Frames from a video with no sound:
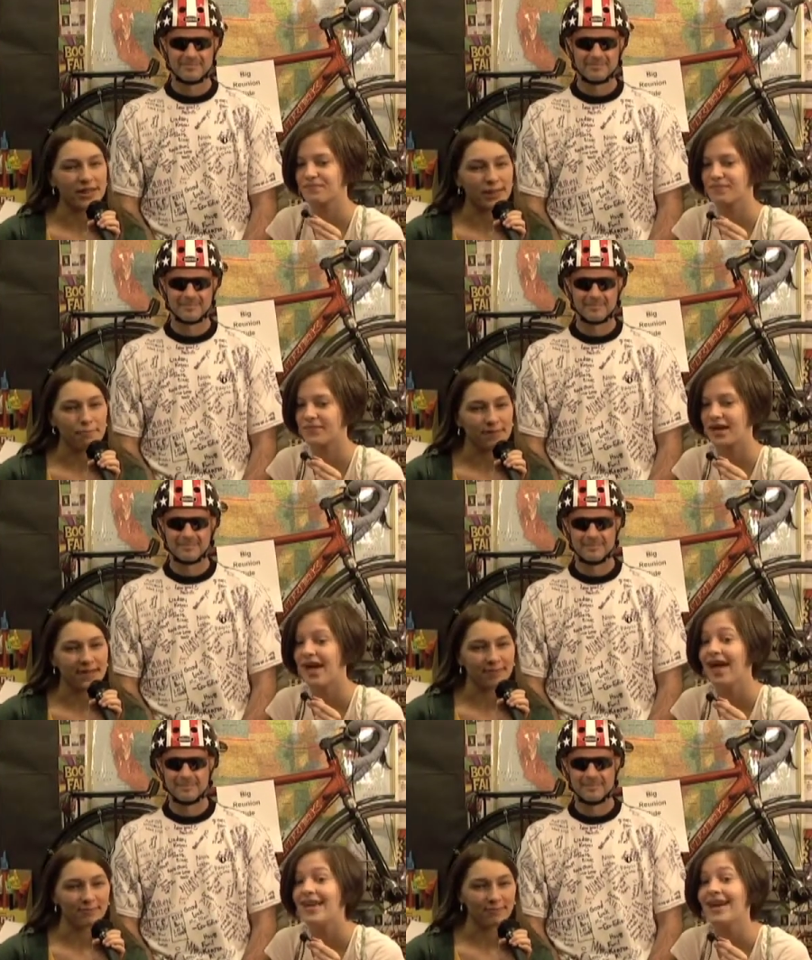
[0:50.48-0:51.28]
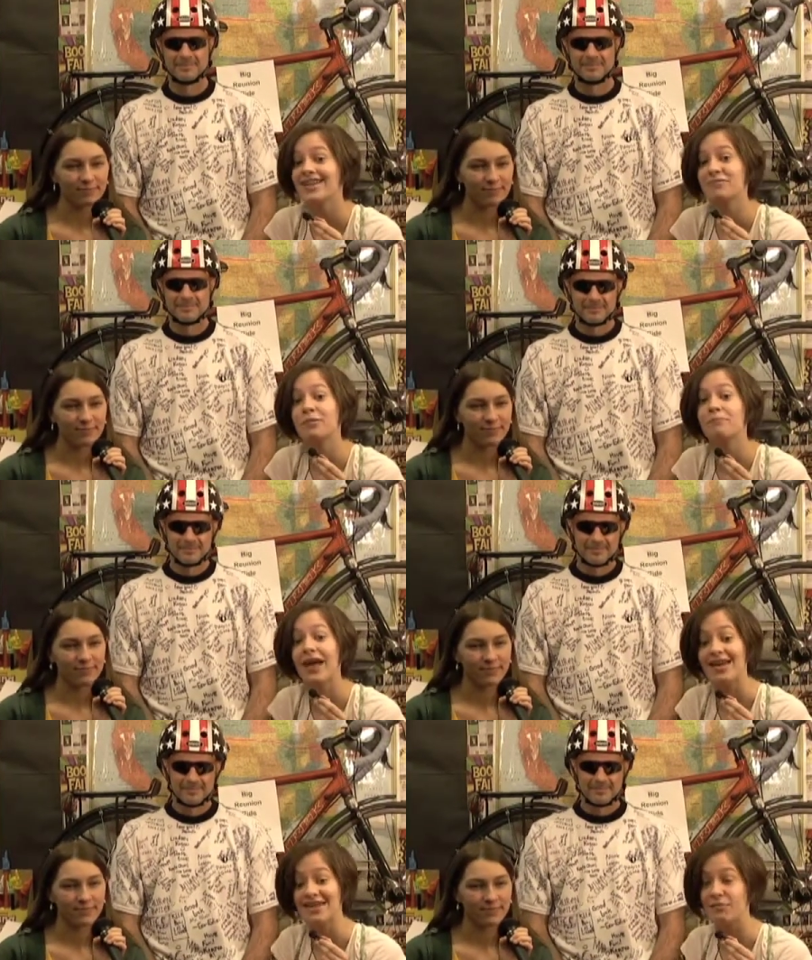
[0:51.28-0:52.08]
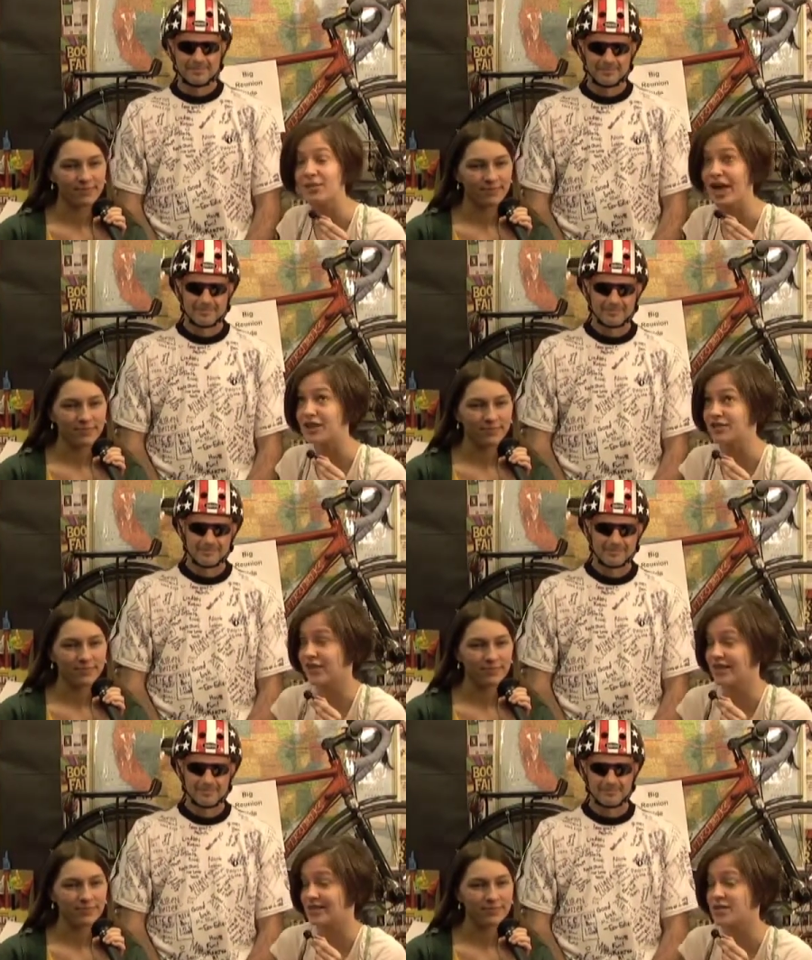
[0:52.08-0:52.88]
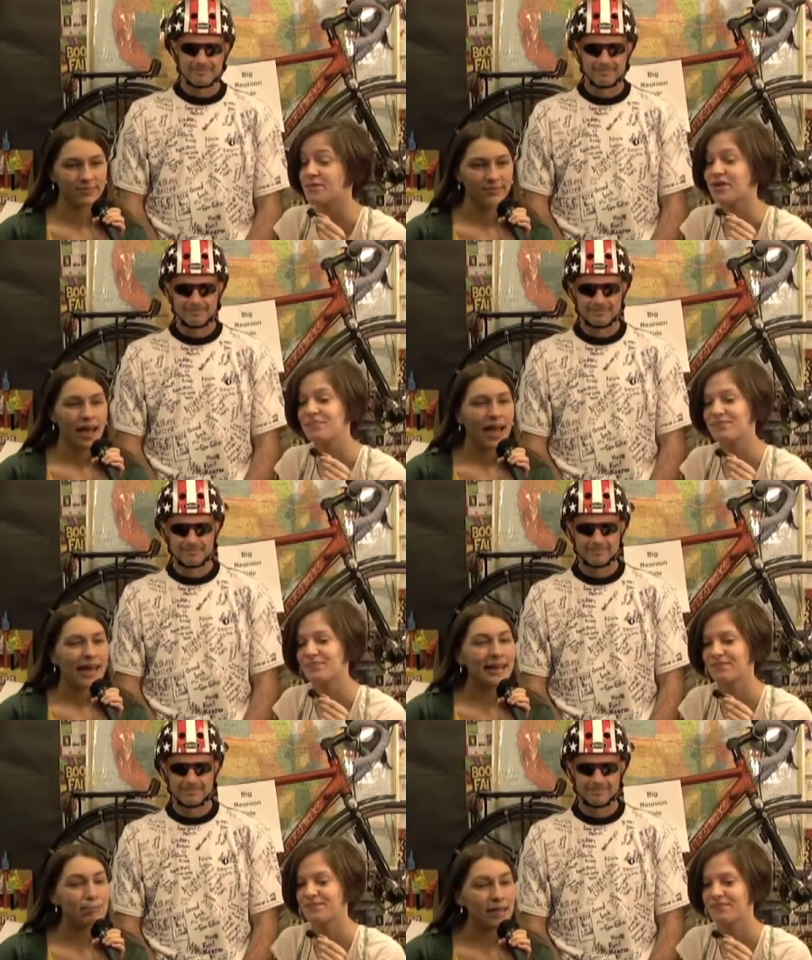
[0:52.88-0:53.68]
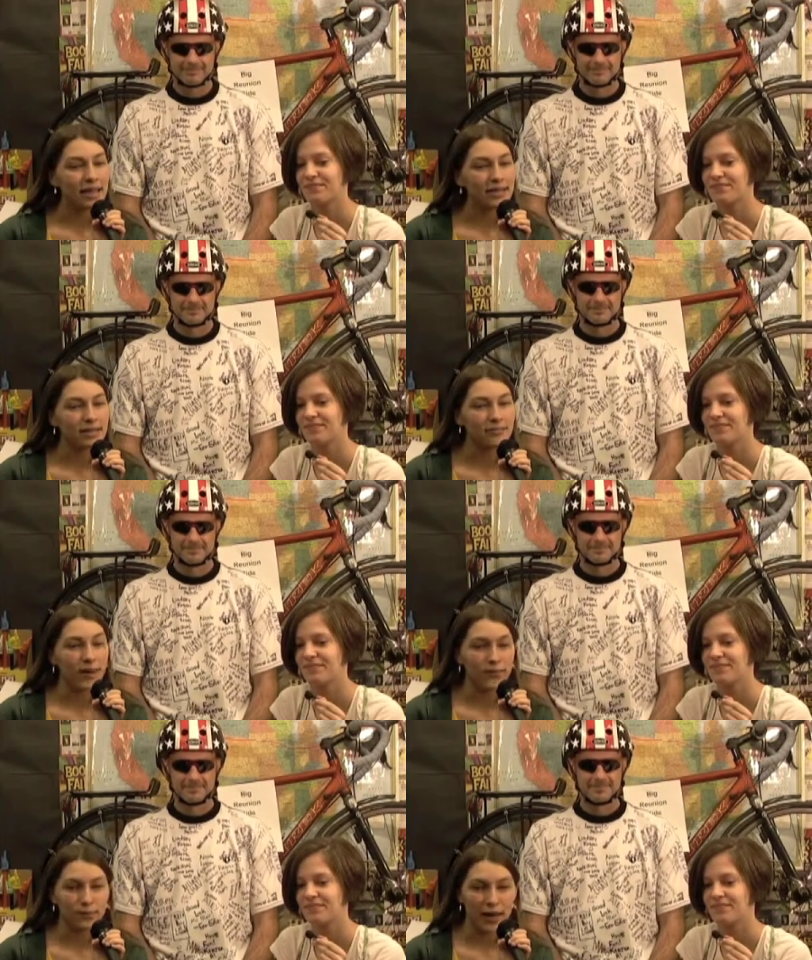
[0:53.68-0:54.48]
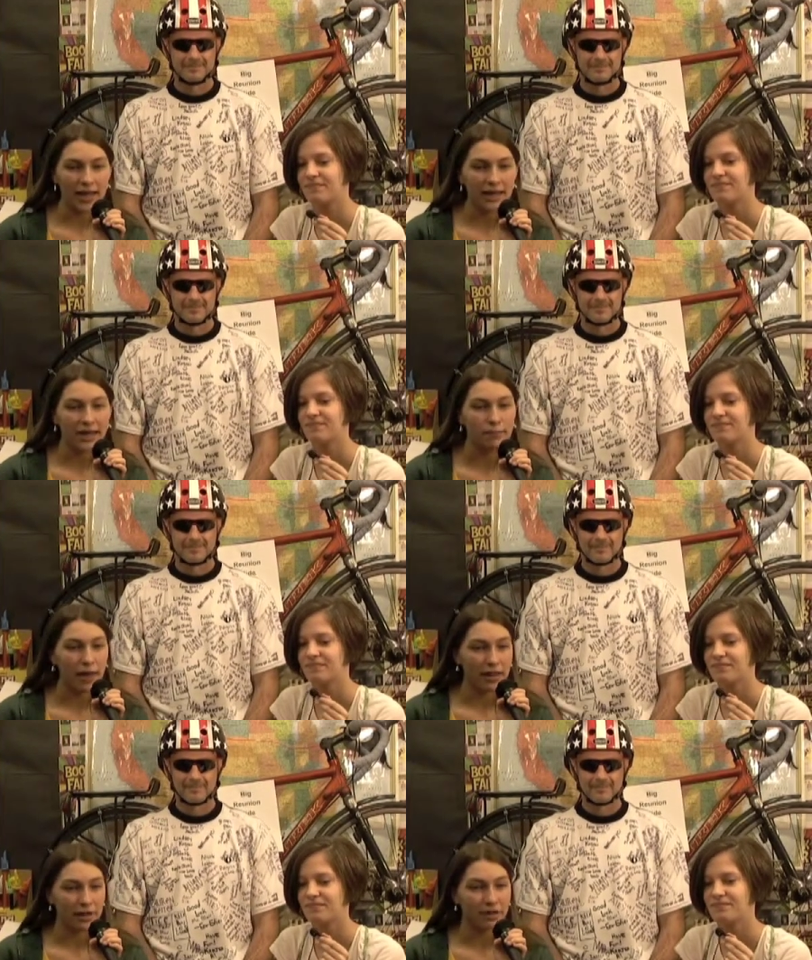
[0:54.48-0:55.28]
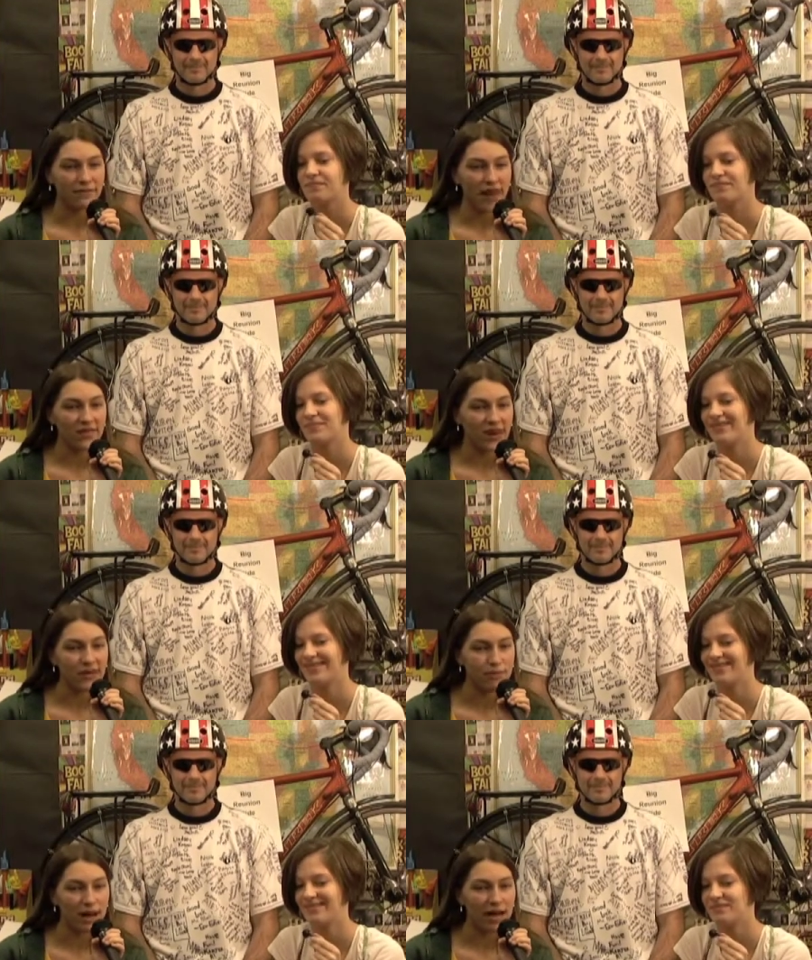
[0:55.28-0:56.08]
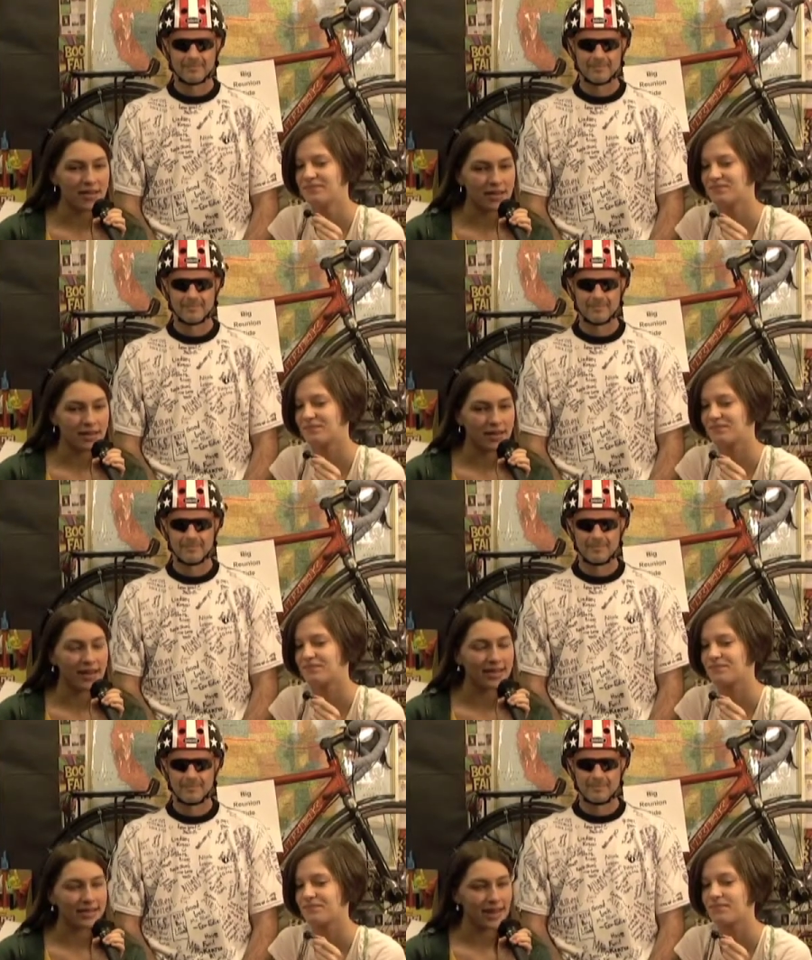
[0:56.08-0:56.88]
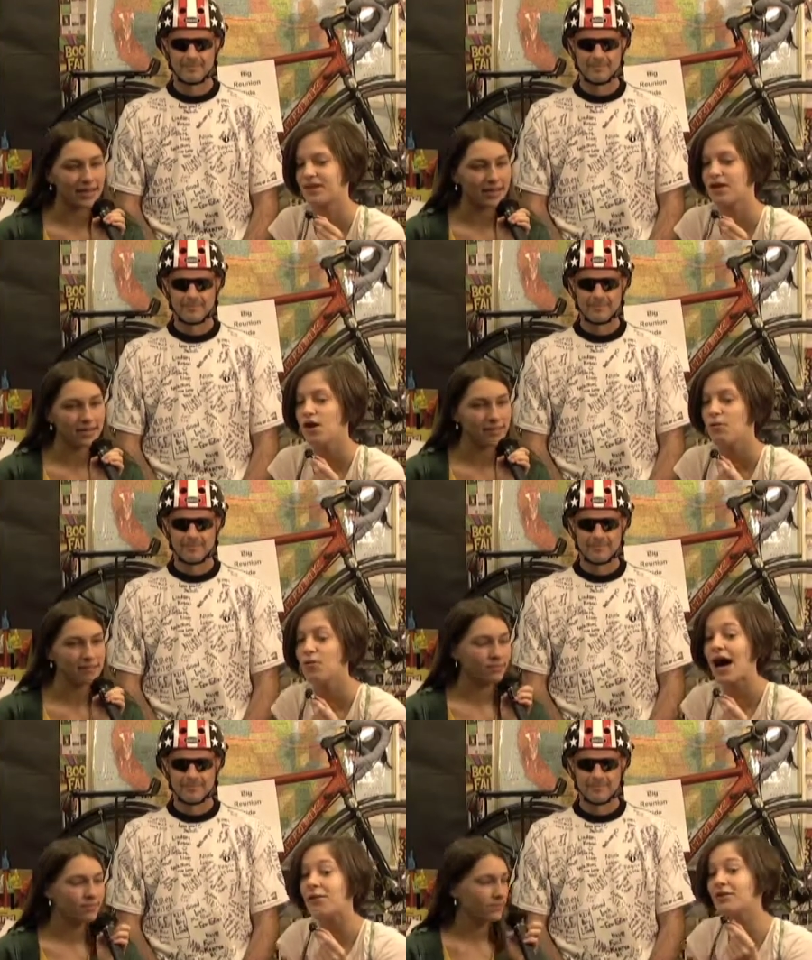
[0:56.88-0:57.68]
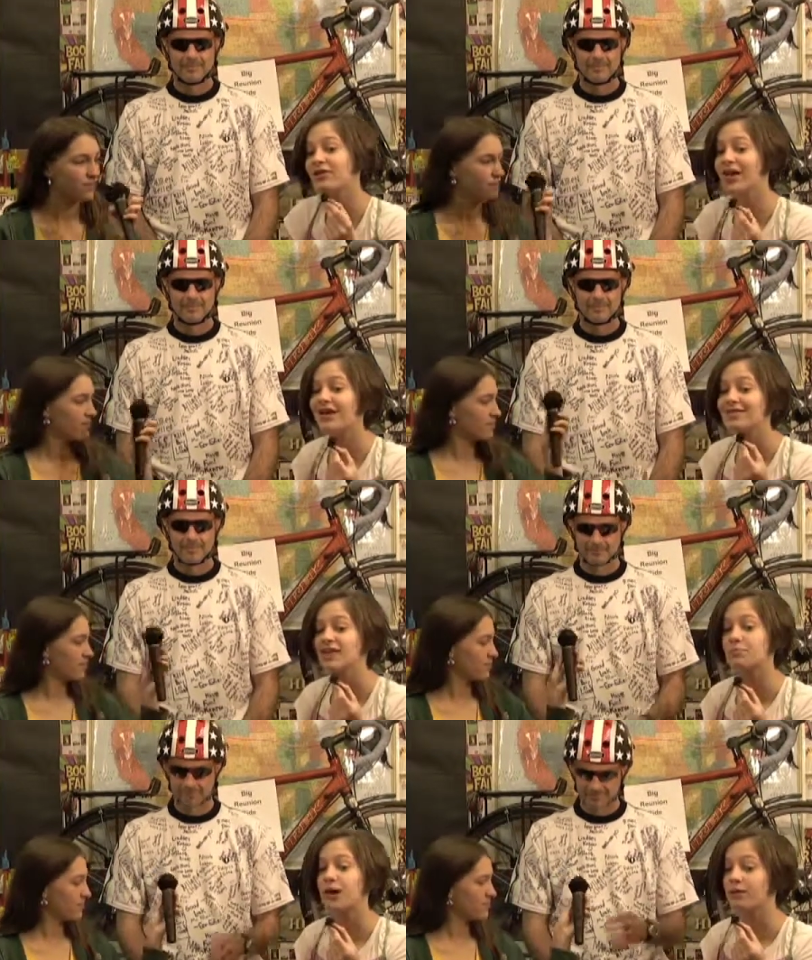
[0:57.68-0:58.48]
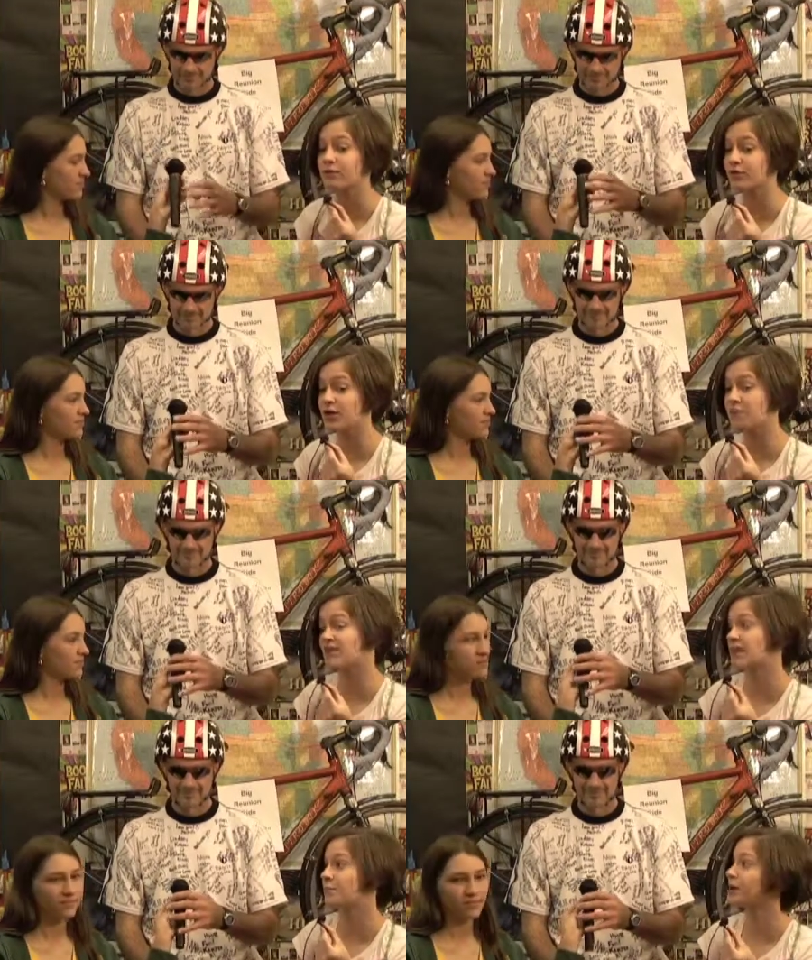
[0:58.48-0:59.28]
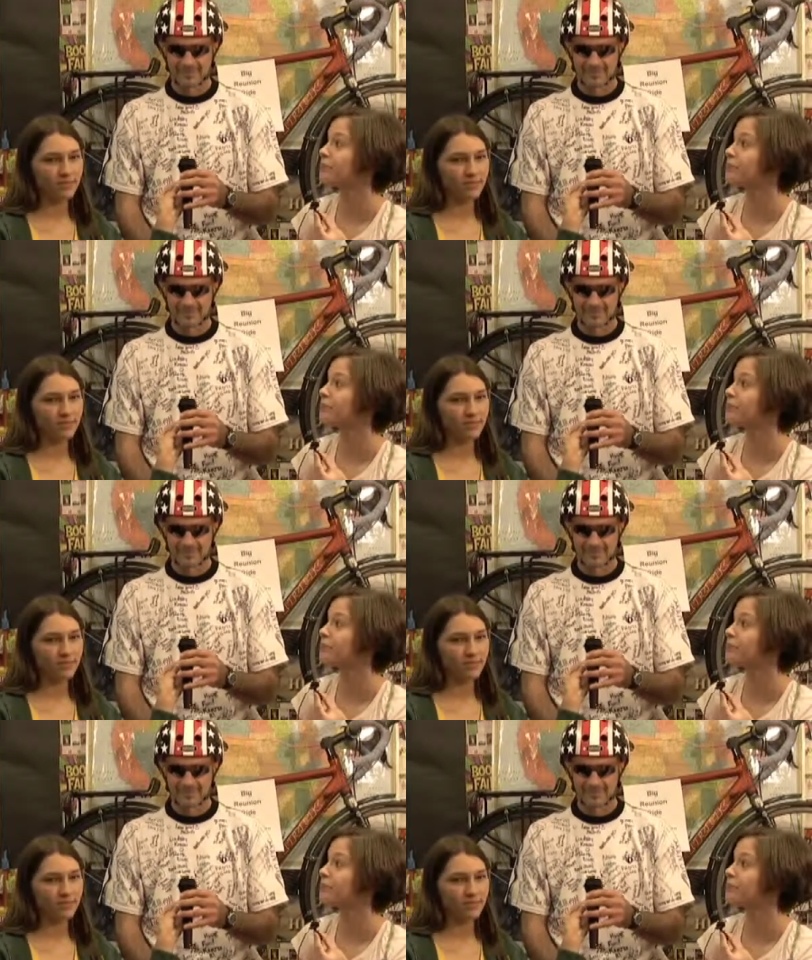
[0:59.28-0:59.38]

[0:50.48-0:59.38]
Speaker 1: exception.
Speaker 2: He has some amazing plans for his summer.
Speaker 1: His plans involve a bike in about 3,500 miles of the United States. Well, how about you tell us about your trip this summer?